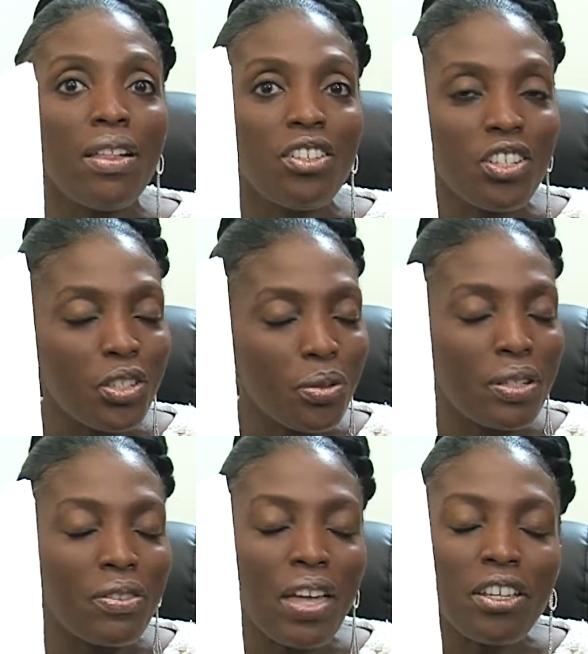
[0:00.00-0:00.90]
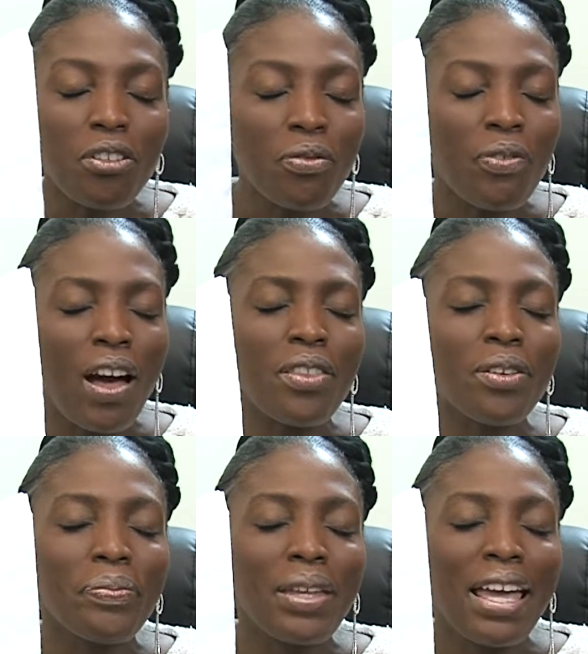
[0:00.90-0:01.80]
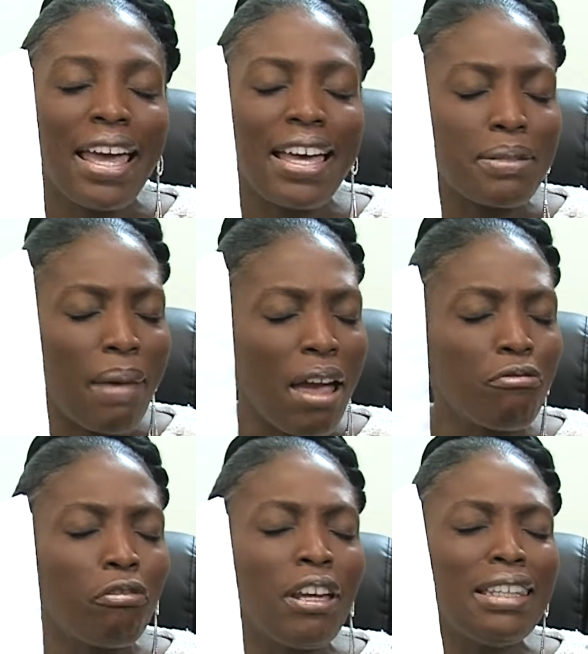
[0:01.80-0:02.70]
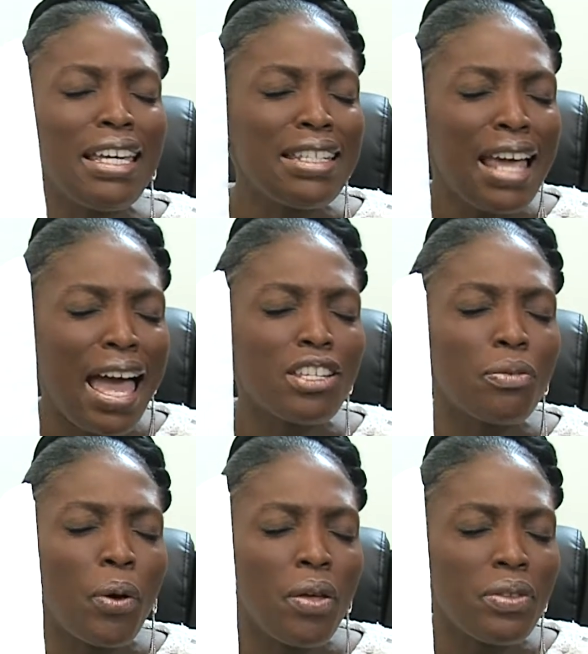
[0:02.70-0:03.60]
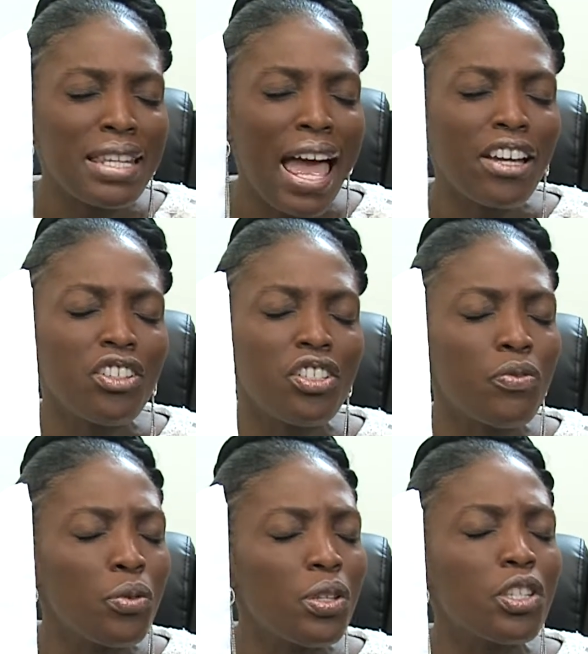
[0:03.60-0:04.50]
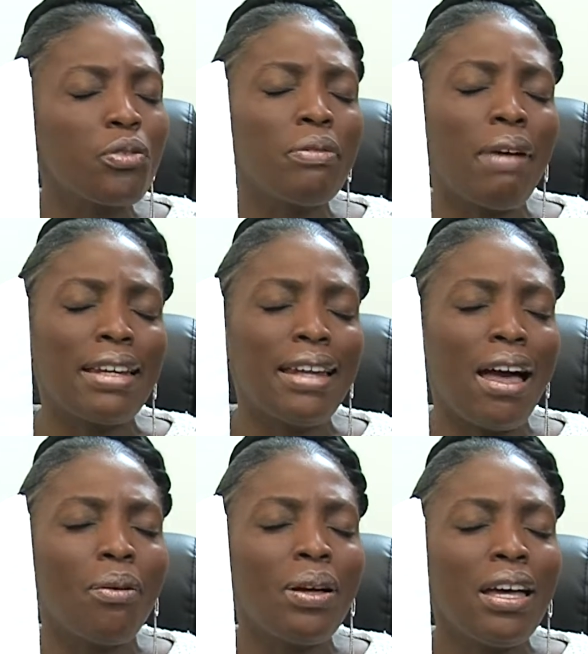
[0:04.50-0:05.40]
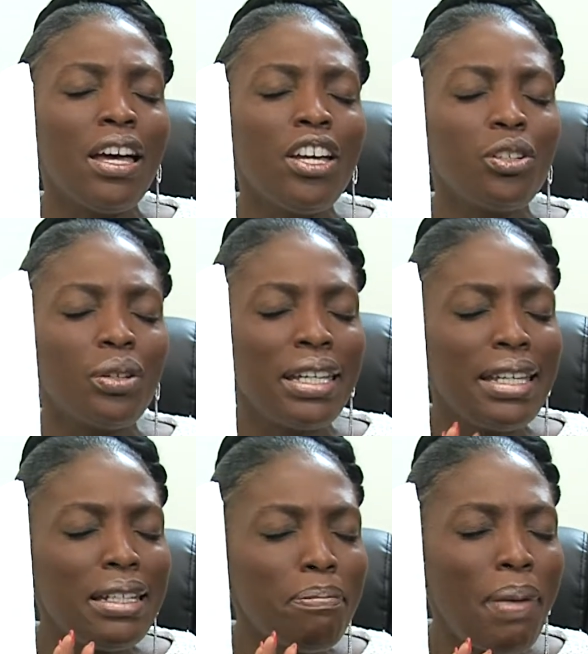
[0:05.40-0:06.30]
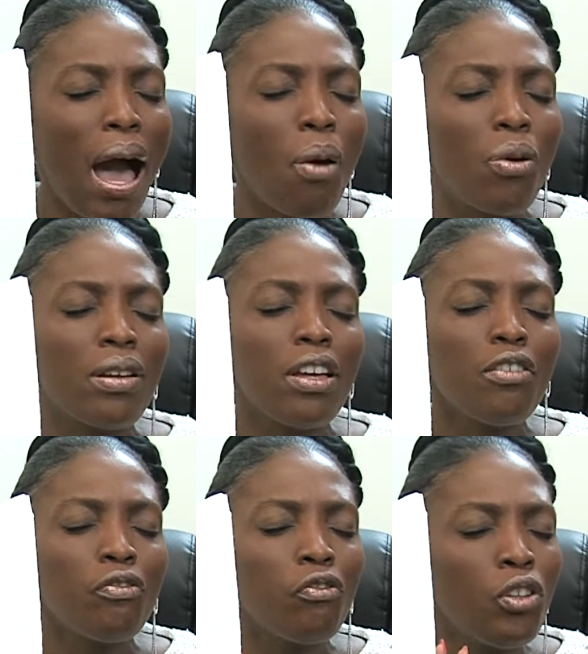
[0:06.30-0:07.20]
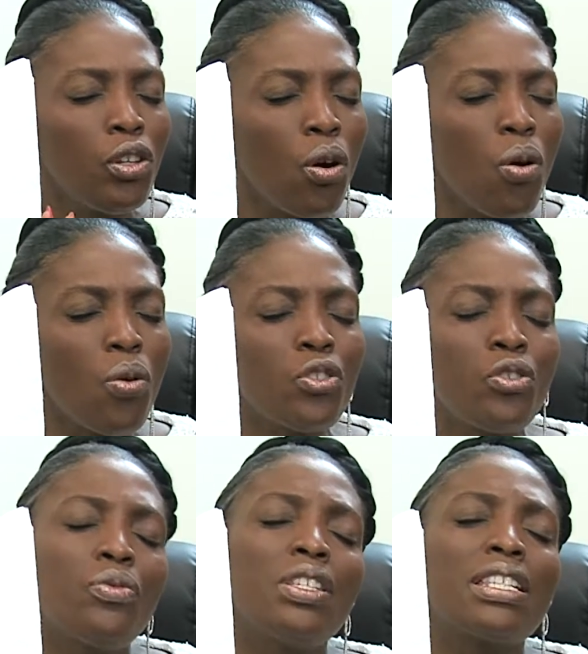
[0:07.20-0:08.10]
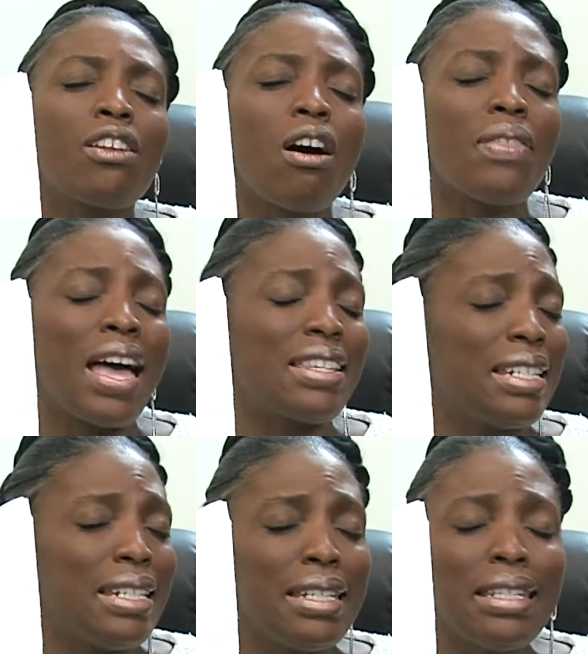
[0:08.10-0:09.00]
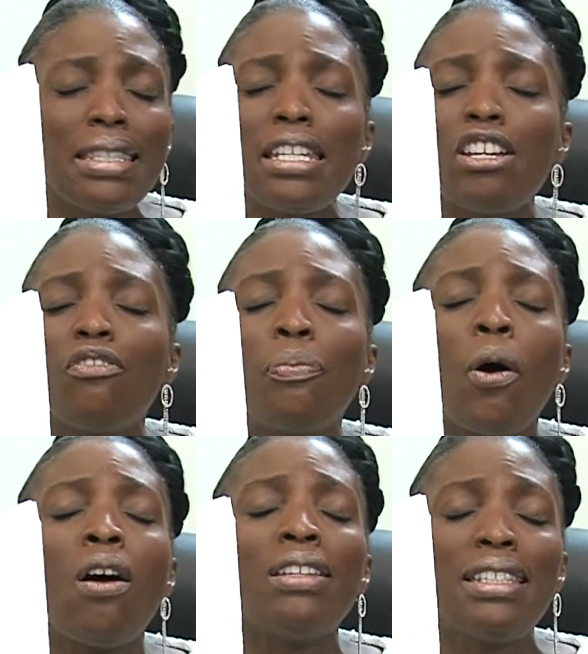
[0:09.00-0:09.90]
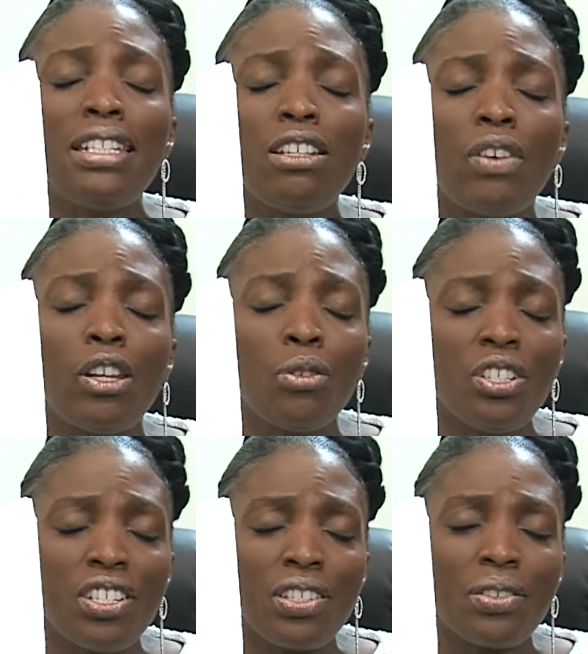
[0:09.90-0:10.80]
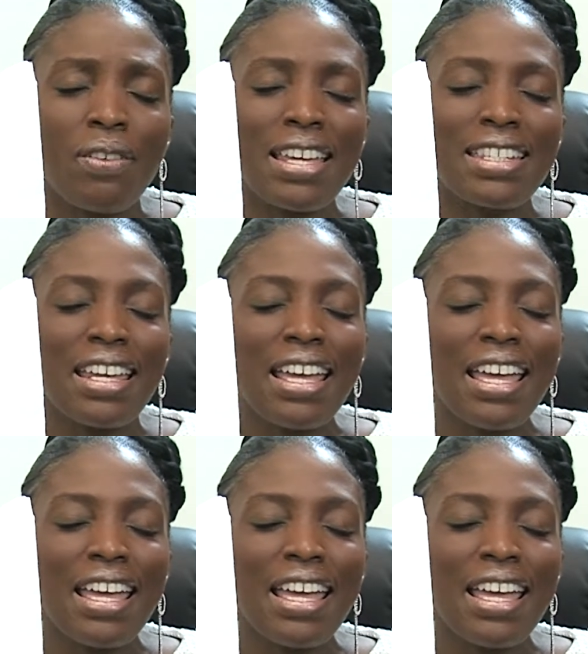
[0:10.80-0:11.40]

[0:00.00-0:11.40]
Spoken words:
Just do it. Thank you, Father. As my friend lays hands upon this handkerchief through the screen right now, your healing power flows through this cloth as it did in the day of Paul and the day of our Lord Jesus Christ.